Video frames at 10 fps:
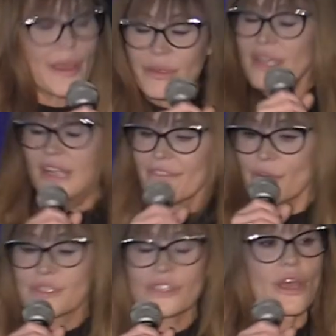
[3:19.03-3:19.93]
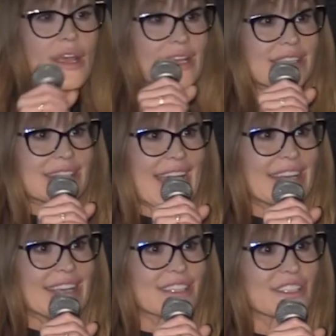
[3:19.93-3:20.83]
That was a meme. That was a
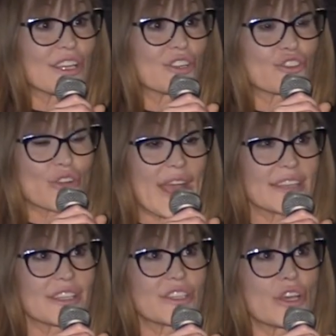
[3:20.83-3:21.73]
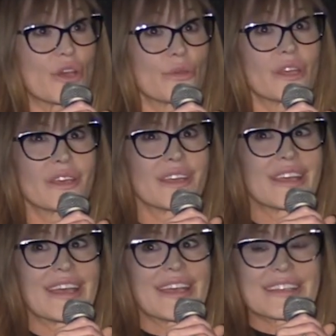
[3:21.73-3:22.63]
little bit cryptic, but as far as an interview, she